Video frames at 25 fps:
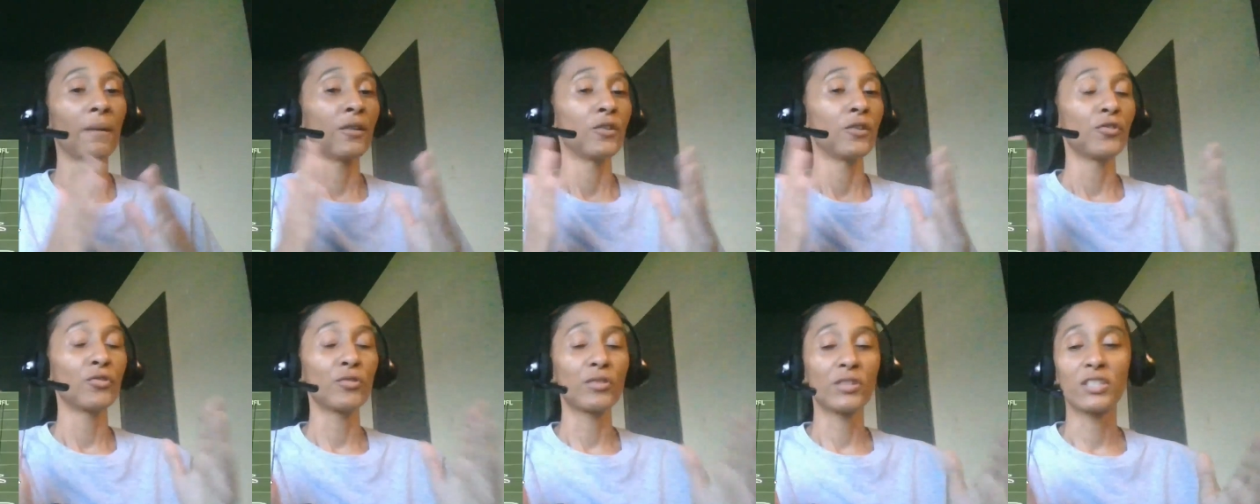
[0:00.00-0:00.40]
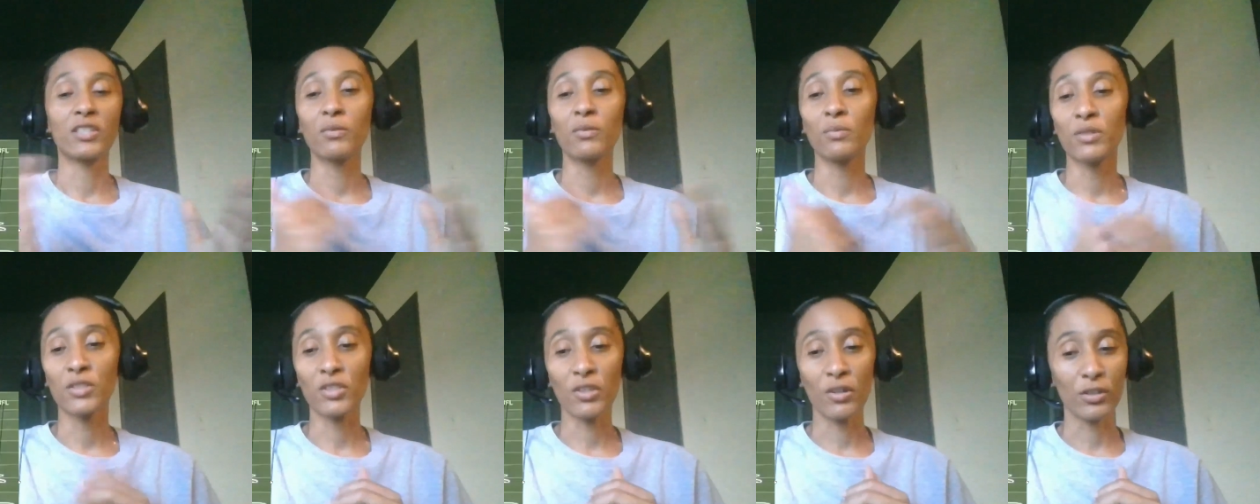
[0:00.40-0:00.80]
You can see
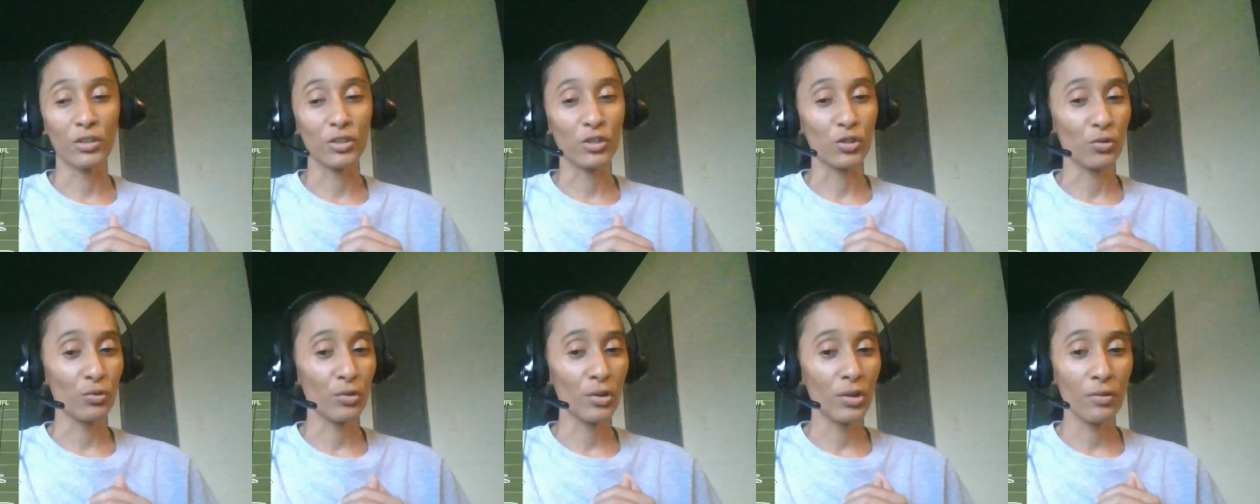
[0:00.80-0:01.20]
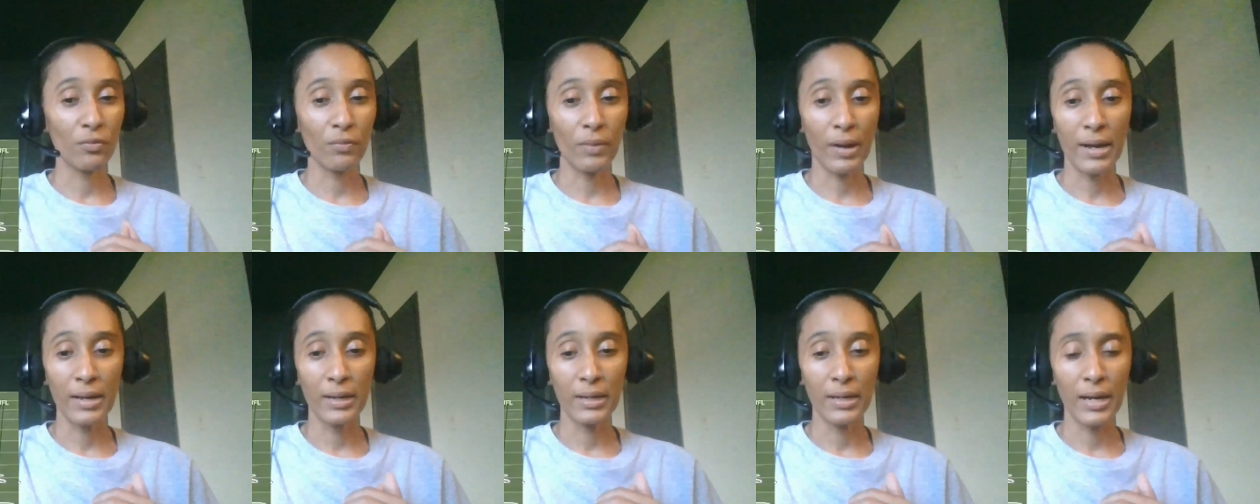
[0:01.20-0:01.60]
what's on the screen
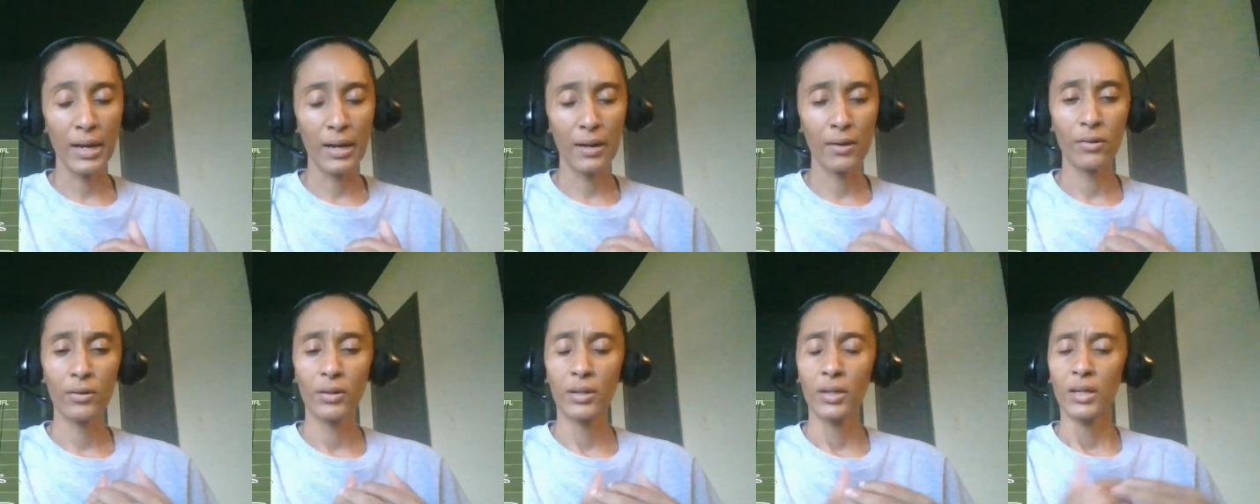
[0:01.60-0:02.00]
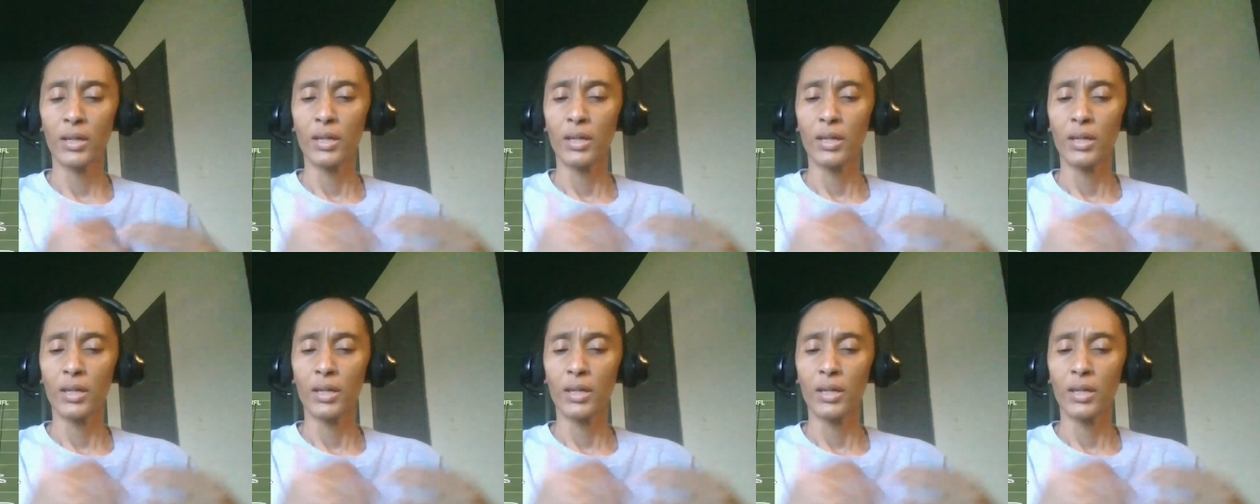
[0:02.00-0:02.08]
right now.